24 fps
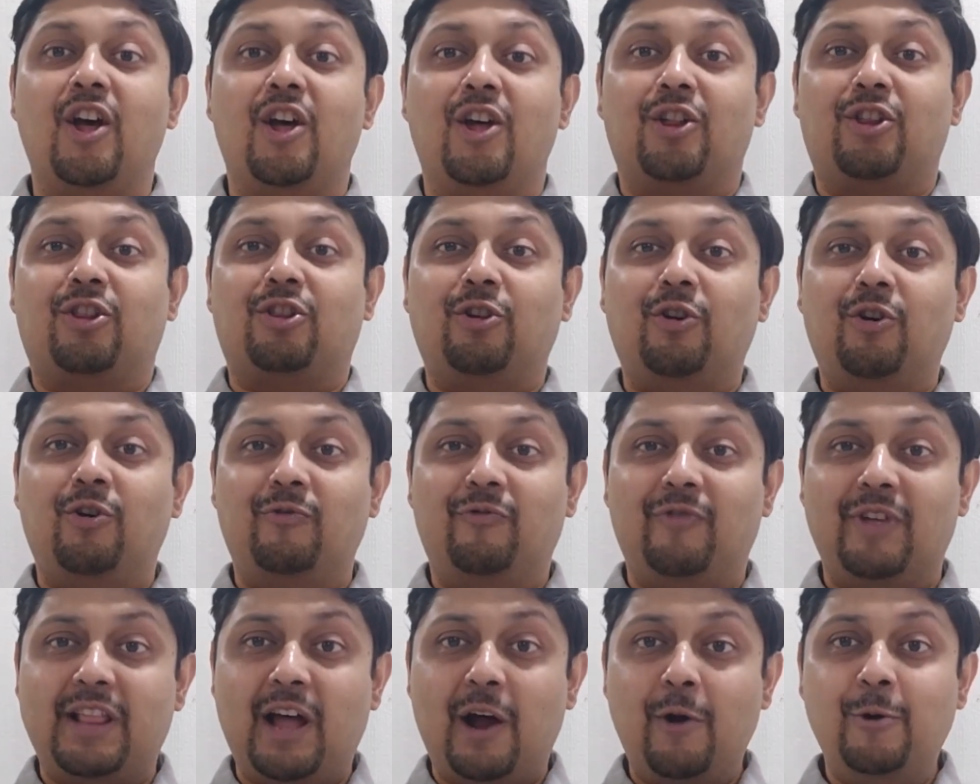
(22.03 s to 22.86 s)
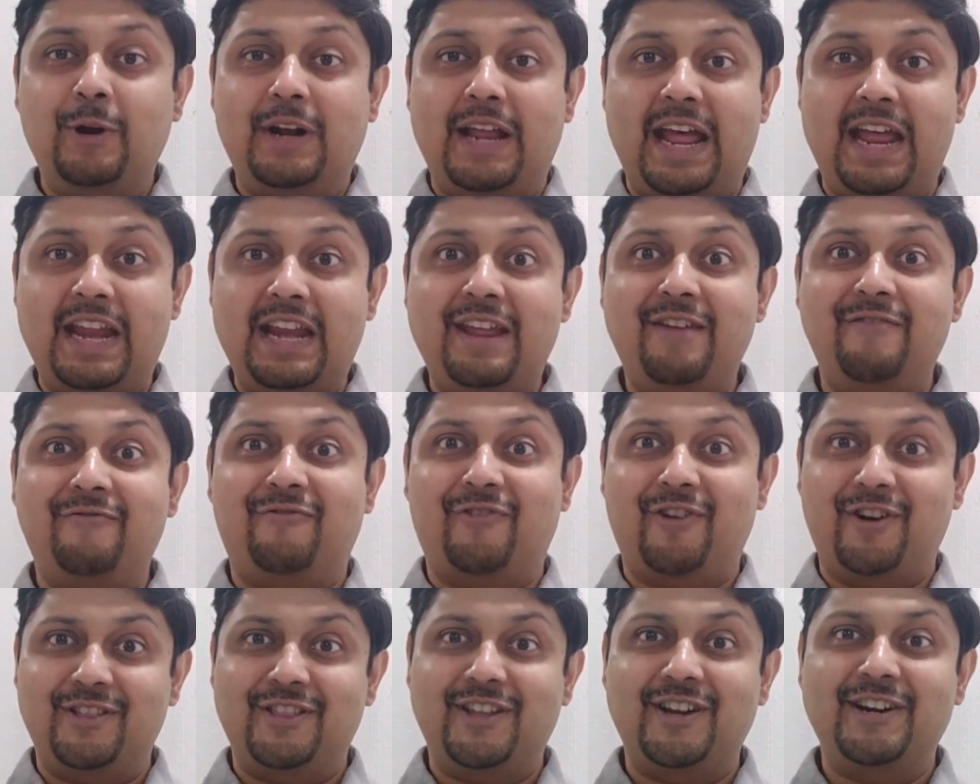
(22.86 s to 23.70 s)
So without any
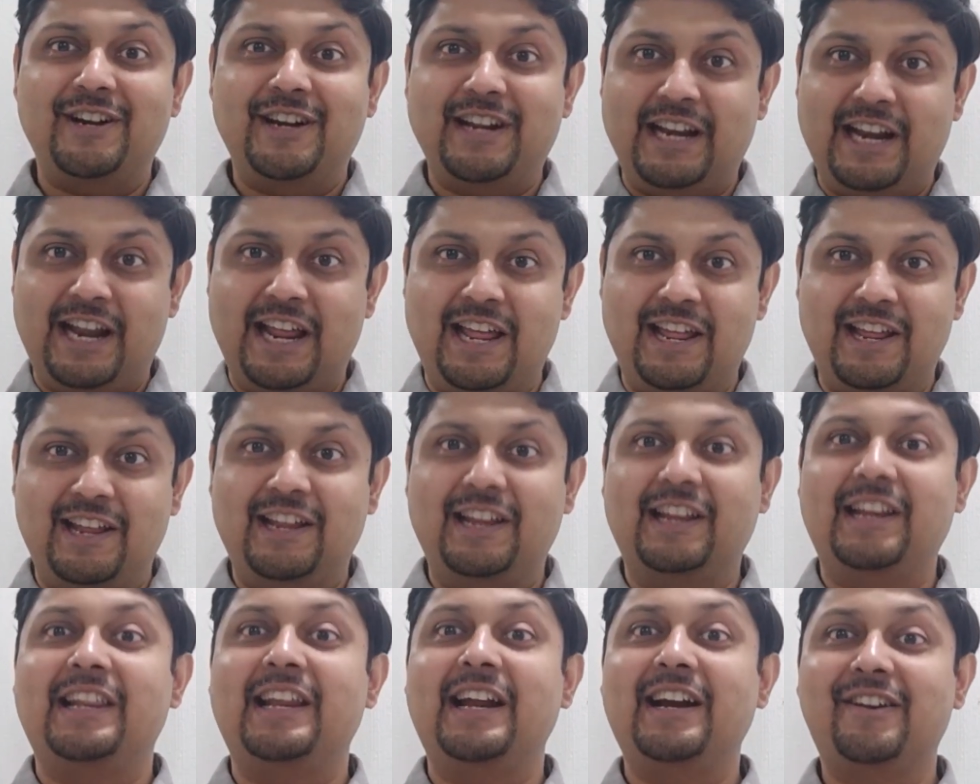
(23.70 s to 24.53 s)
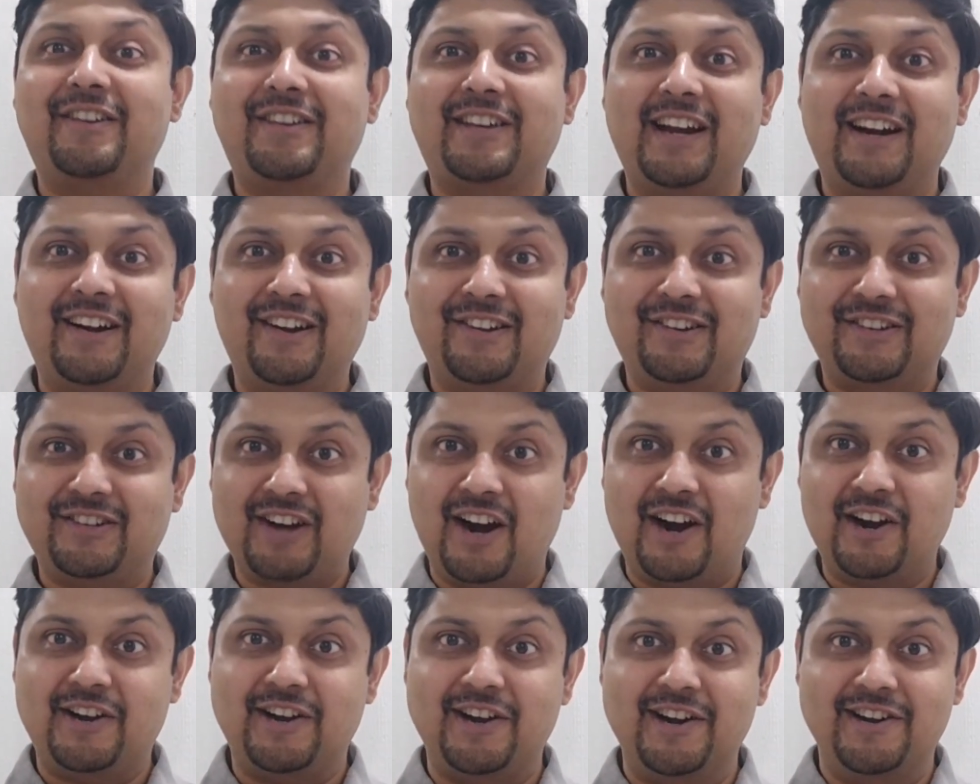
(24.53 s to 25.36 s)
further delay, let's get
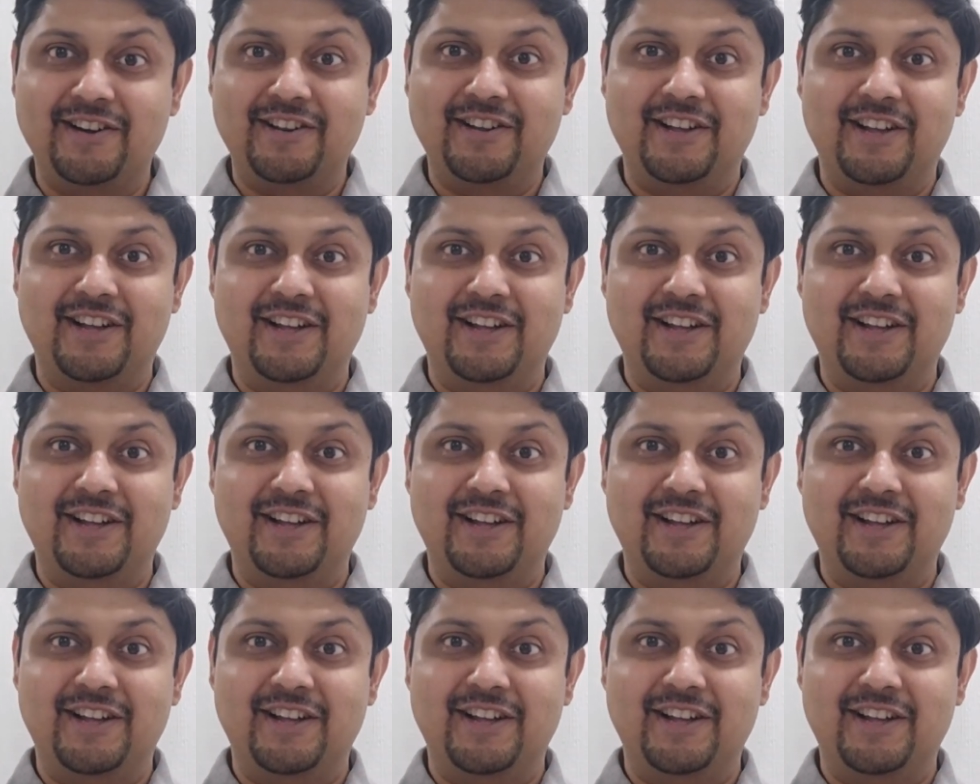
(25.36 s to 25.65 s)
started.